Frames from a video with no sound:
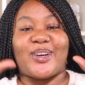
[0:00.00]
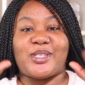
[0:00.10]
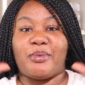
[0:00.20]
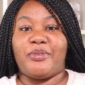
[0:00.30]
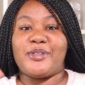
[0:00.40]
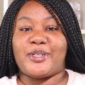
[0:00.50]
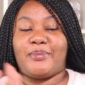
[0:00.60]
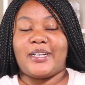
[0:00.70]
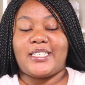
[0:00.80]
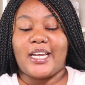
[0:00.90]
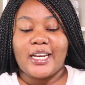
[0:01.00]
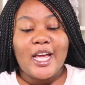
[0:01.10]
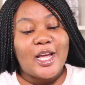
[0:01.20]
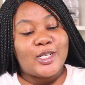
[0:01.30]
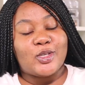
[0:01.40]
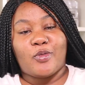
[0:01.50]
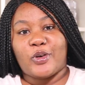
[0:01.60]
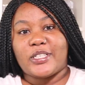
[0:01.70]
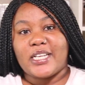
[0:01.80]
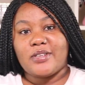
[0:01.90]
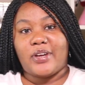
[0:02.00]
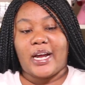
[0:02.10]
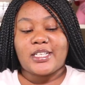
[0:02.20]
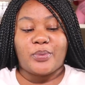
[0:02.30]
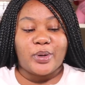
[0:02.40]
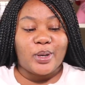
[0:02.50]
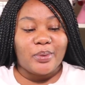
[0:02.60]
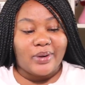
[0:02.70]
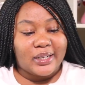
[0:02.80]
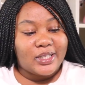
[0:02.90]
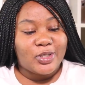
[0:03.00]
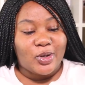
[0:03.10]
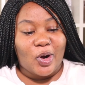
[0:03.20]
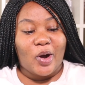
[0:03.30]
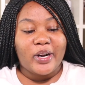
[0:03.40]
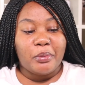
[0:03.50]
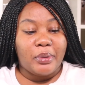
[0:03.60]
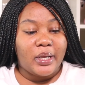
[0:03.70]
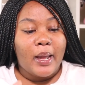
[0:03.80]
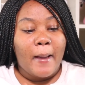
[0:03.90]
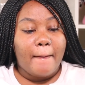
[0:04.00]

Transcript: So for today's reaction, we're going to be reacting to Cardi B,